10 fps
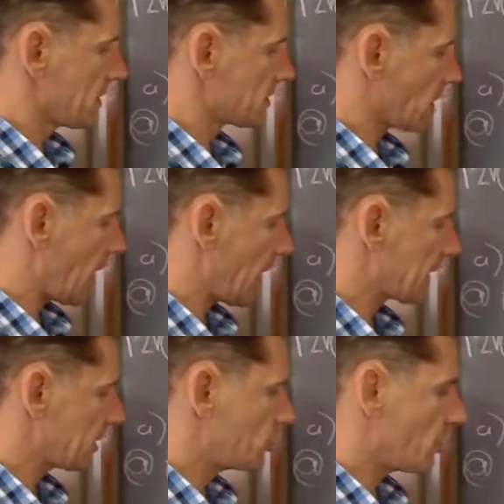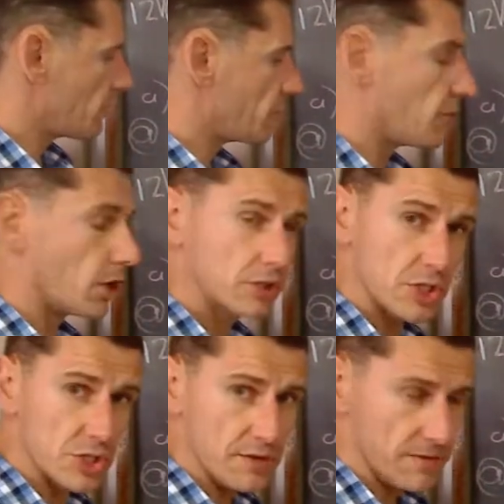So I can do a
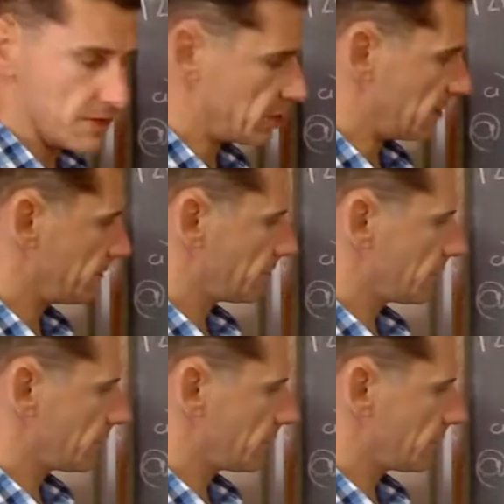voltage division.